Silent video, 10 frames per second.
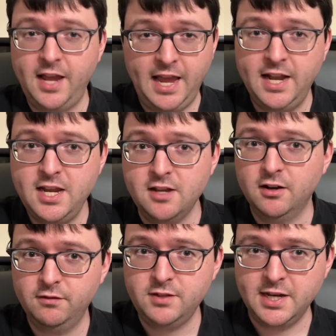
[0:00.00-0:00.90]
any
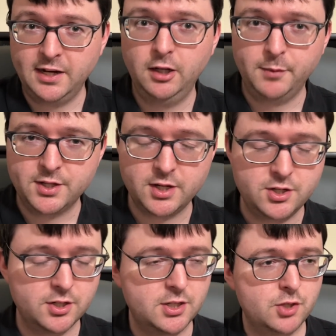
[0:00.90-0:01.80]
of the elements I
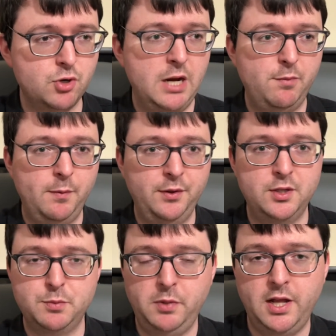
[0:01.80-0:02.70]
just described about
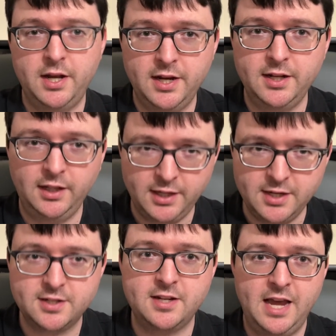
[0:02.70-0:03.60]
this plot at
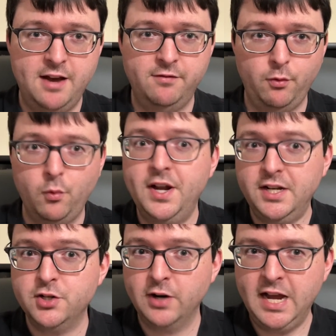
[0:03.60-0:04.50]
least have
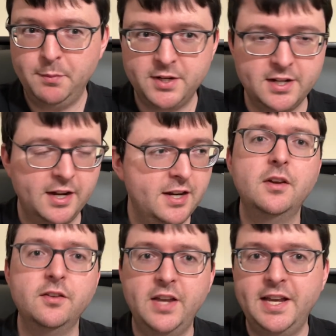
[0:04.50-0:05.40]
whetted your appetite.
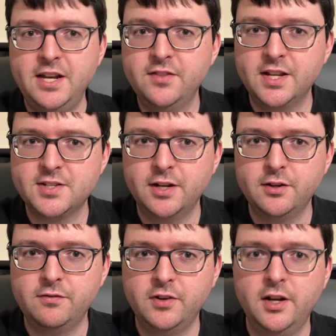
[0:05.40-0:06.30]
If any of that
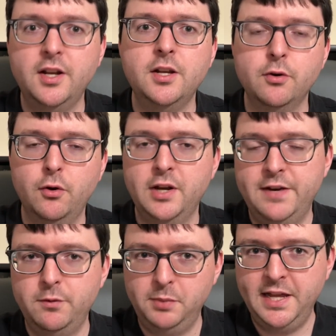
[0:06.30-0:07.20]
sounded fun, you're going to
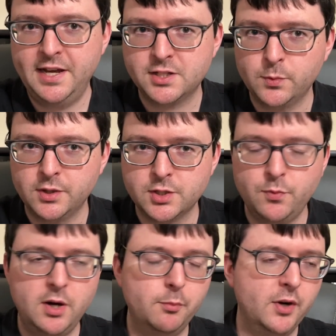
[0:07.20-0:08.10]
have a blast with the
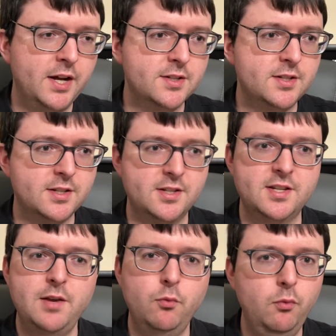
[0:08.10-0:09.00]
Swamp Rats. This is
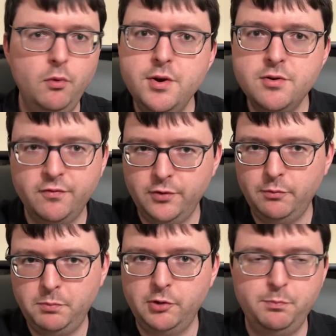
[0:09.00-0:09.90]
a wonderful
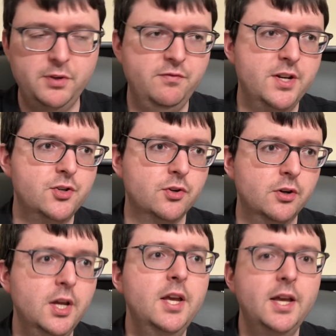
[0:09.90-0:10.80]
pulp adventure,
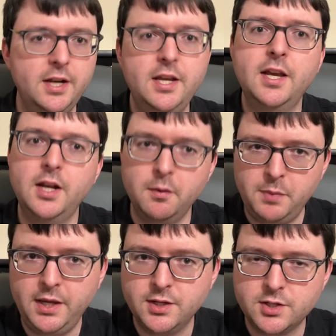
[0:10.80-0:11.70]
and again,
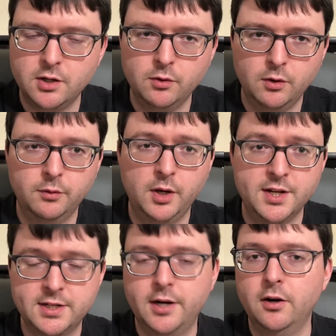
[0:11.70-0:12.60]
based
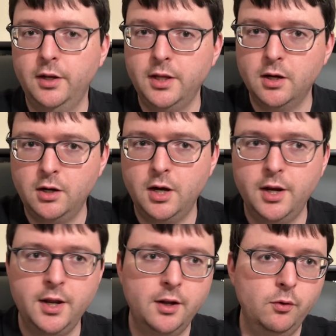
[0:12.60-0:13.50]
entirely
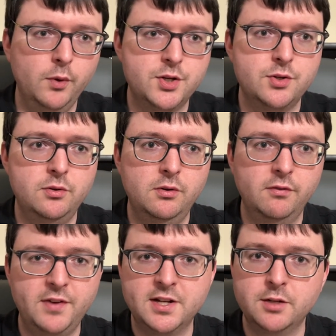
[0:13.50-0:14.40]
on an original
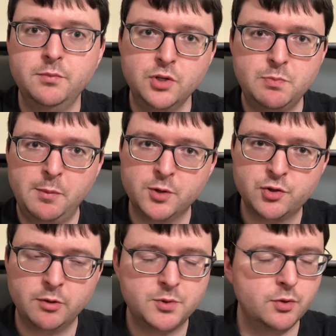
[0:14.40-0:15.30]
Phantom newspaper
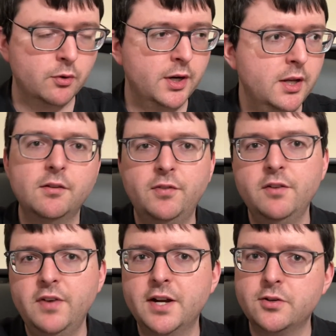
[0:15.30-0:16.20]
strip story. The fun
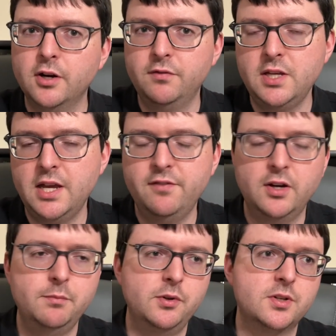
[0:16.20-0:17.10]
factor of the
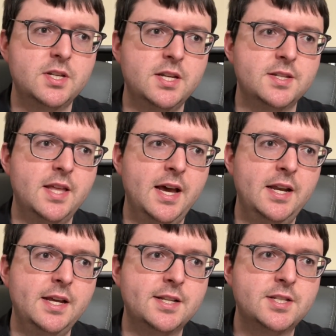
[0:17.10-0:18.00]
Avon books is that
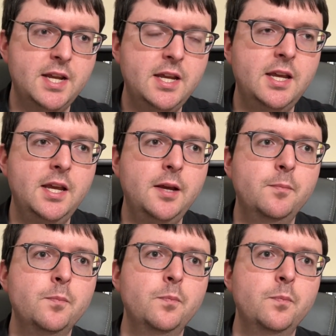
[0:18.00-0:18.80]
it's taking